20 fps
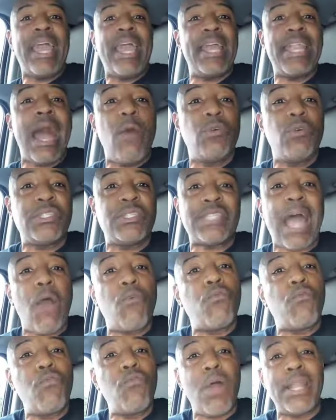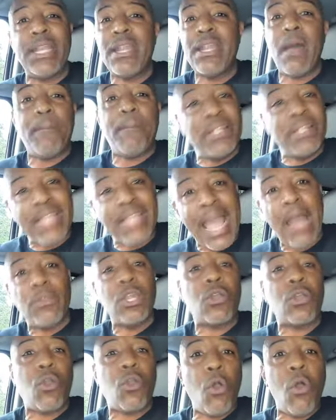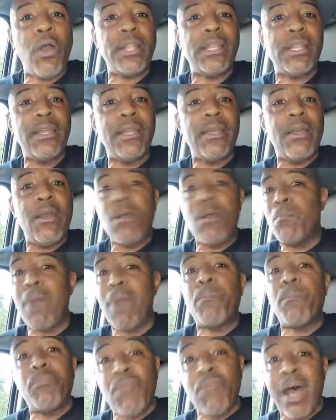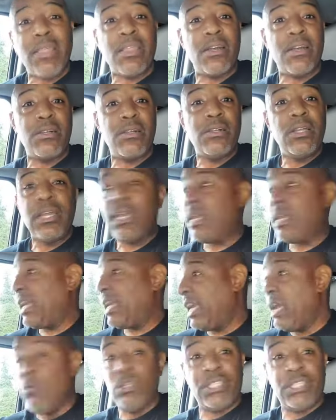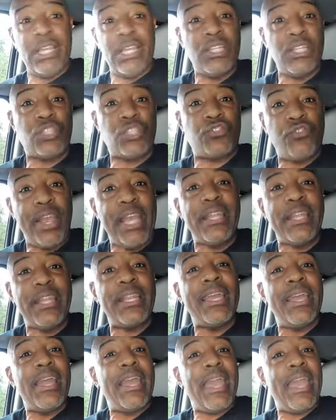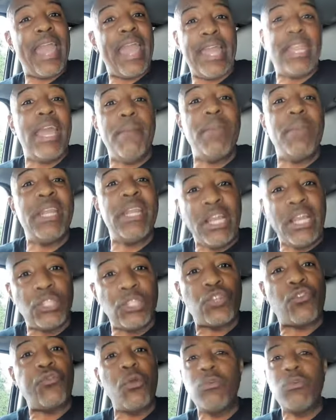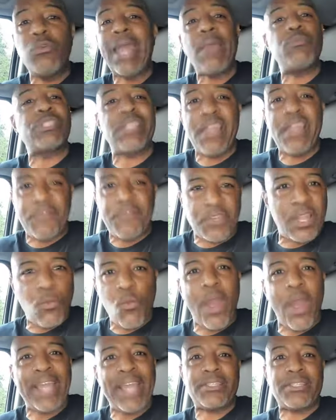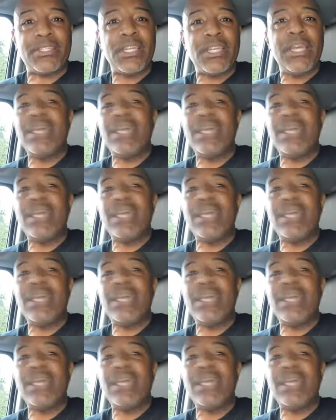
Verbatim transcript: and i was out running up and down the court my brother he was in the street and him and his crew, they was lifting weights.